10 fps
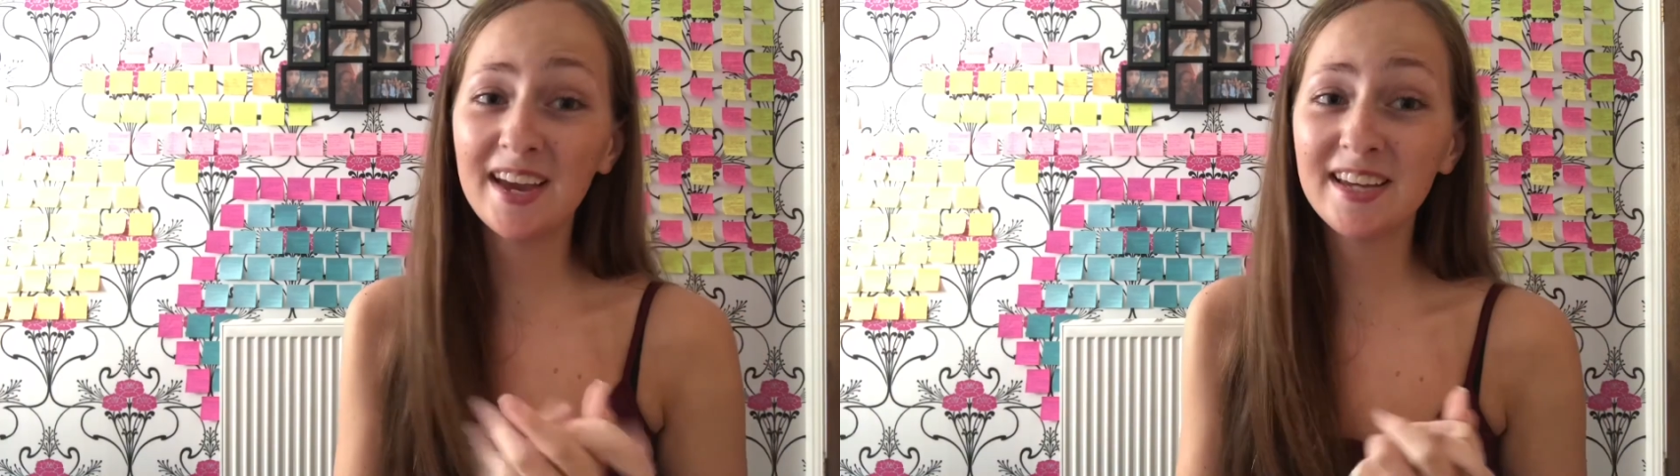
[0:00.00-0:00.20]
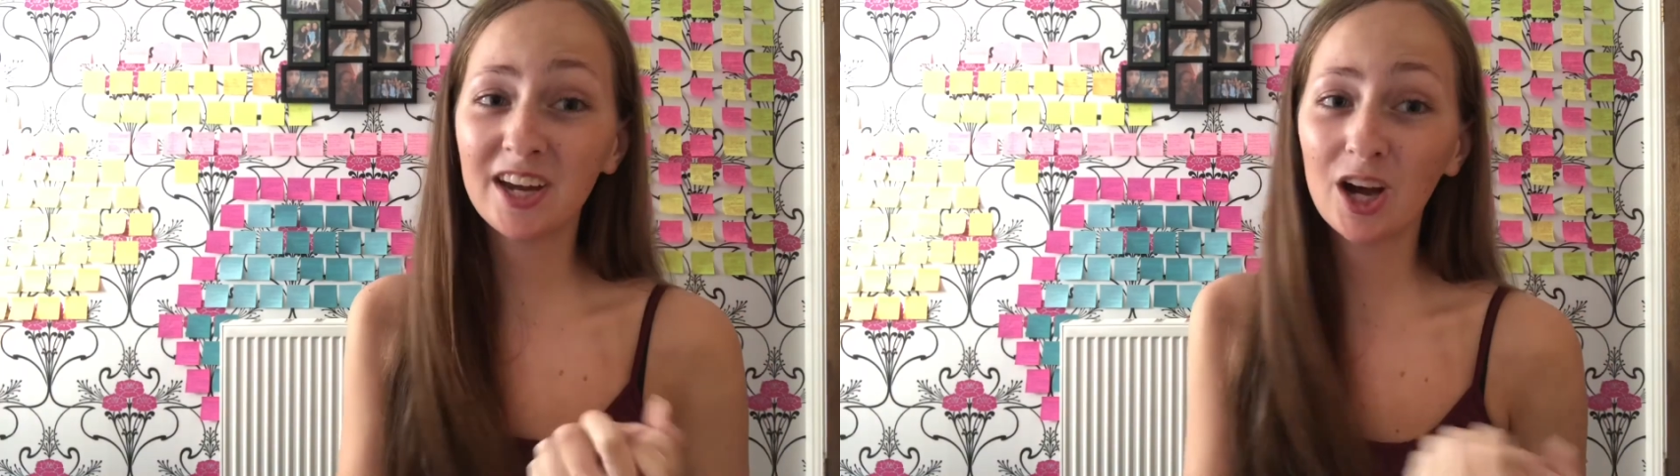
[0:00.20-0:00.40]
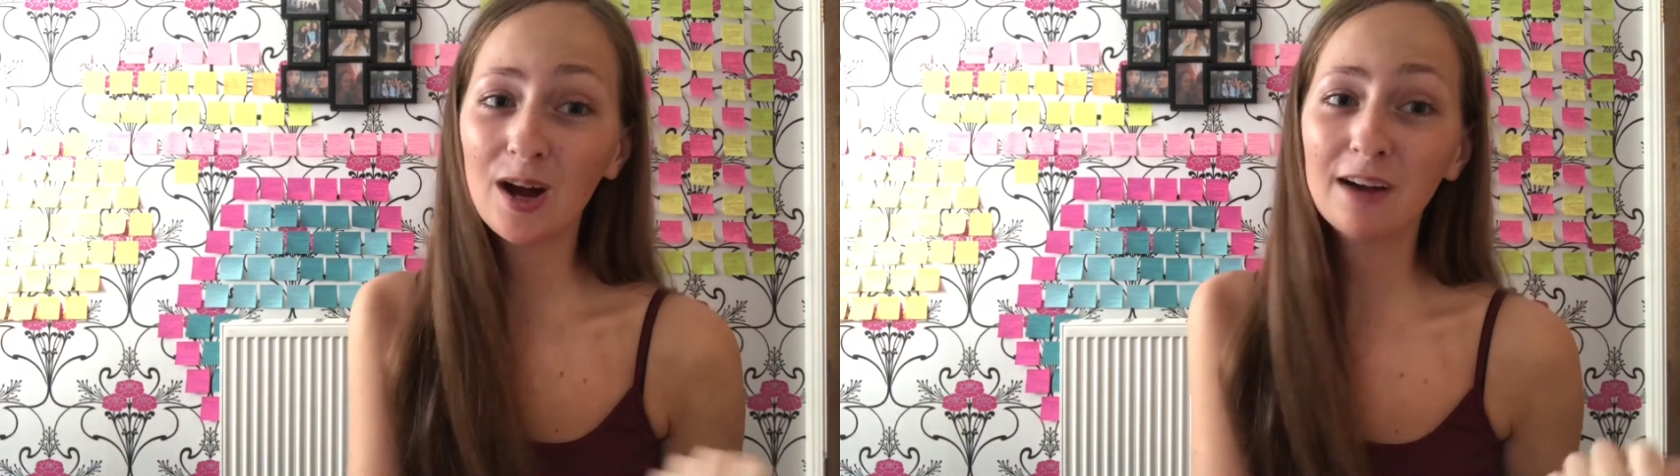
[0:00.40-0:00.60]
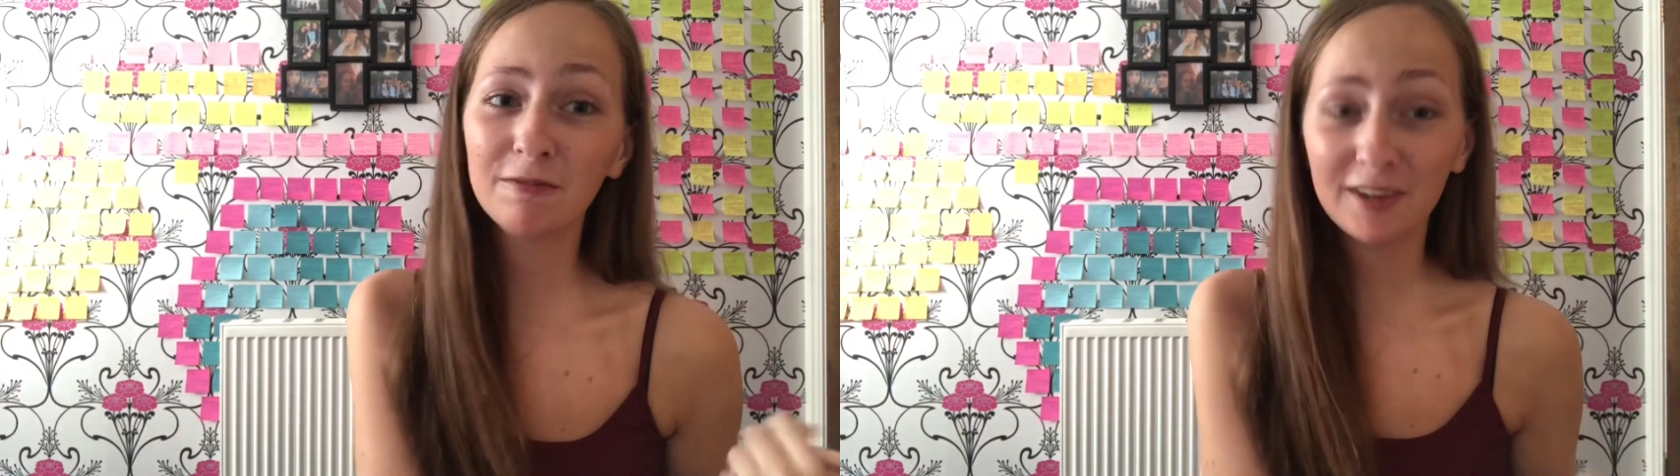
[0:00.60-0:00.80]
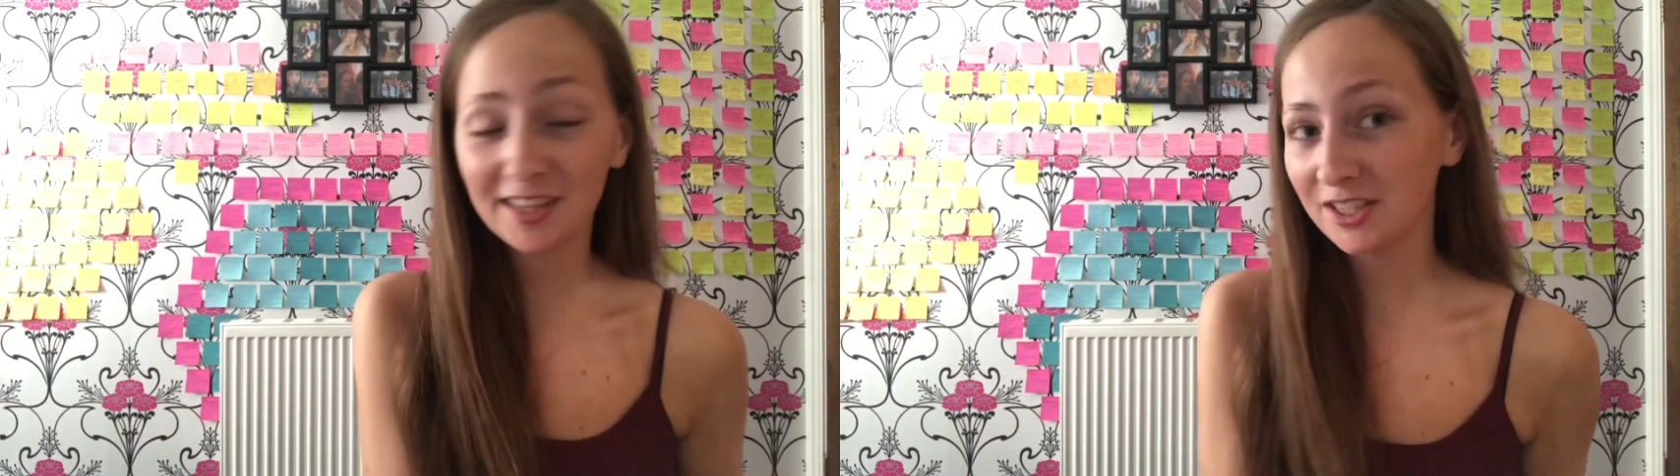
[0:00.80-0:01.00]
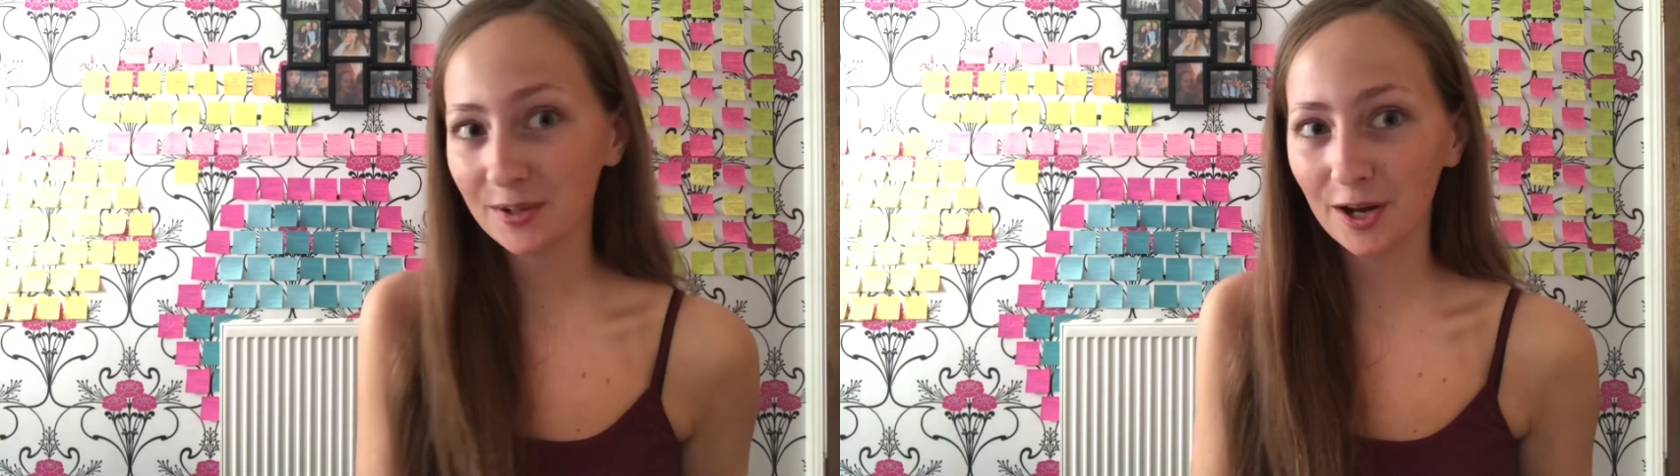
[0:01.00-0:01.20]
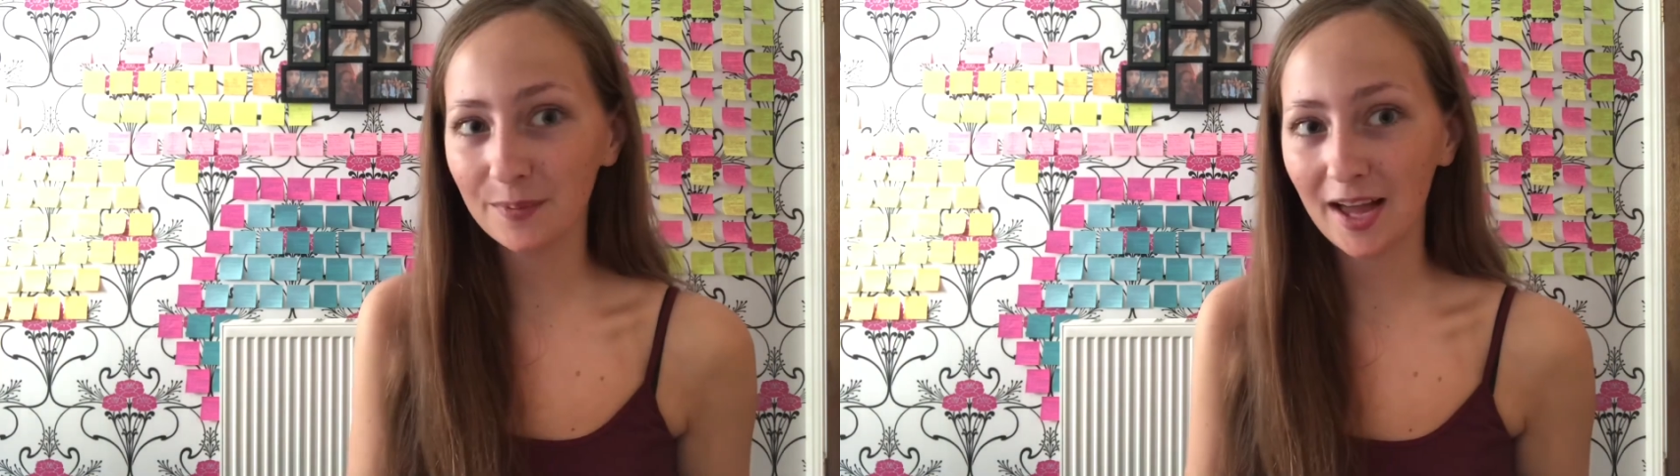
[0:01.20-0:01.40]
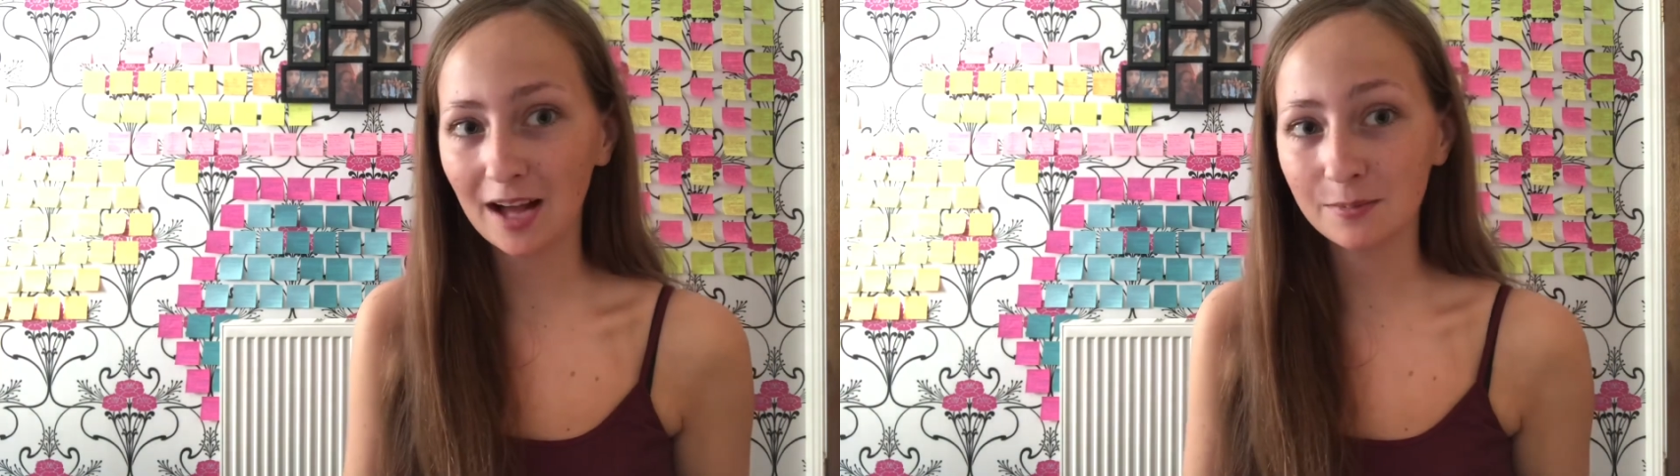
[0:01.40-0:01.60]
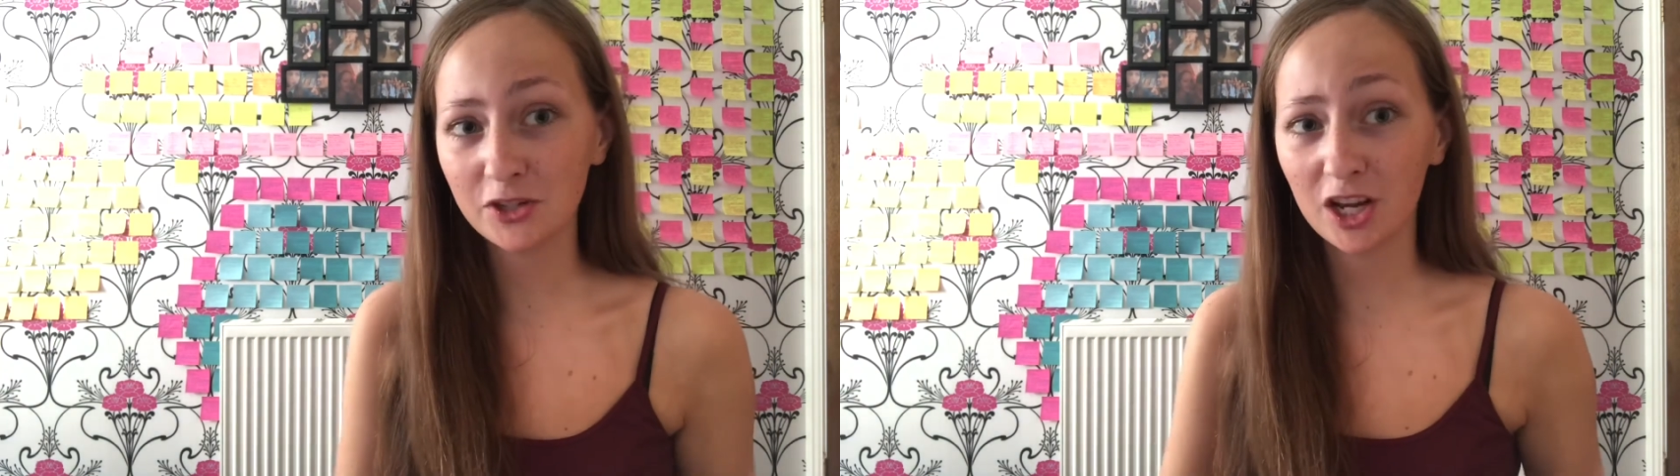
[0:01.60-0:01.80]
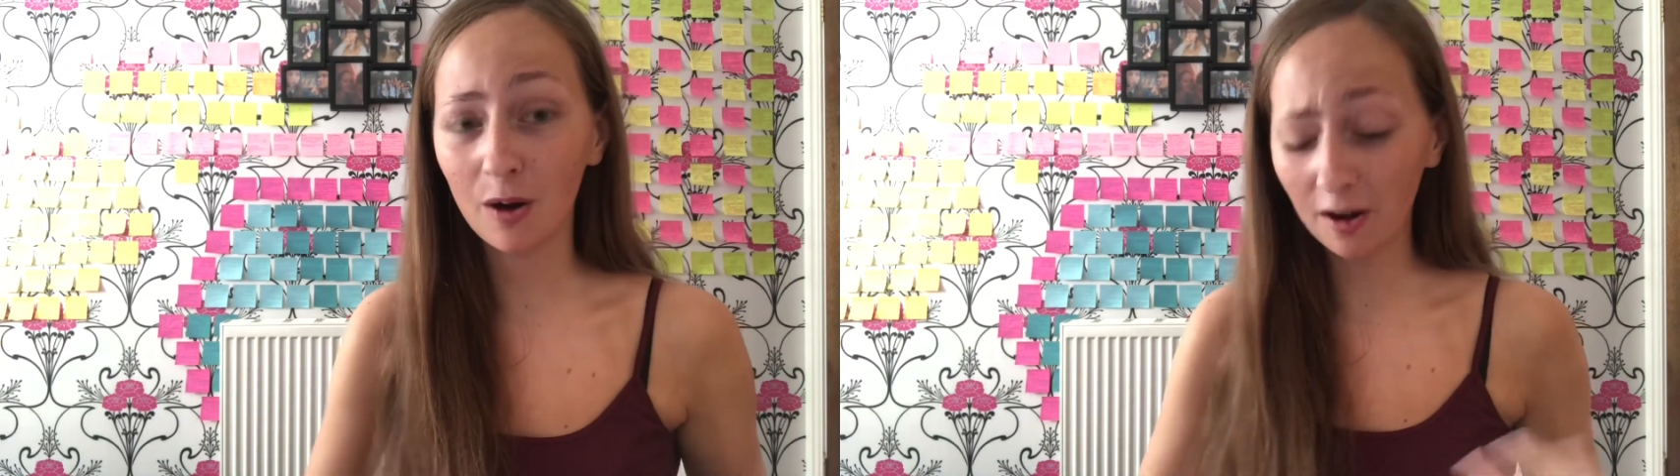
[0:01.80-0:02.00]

there you go, I really do hope that helps you.